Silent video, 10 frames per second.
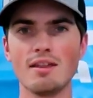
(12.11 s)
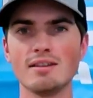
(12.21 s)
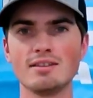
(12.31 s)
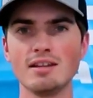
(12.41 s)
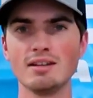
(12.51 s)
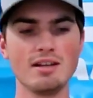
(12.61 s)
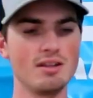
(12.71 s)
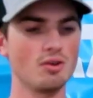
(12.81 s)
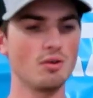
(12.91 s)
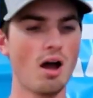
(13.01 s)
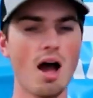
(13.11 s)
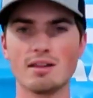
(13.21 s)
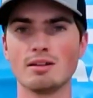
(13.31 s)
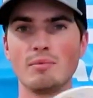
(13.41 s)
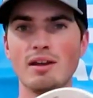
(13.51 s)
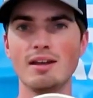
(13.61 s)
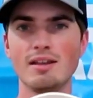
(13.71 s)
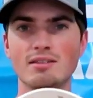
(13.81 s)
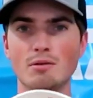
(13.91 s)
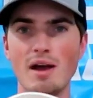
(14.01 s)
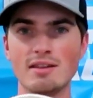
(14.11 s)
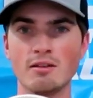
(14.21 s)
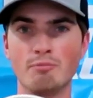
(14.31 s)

This thing is awesome. It is the best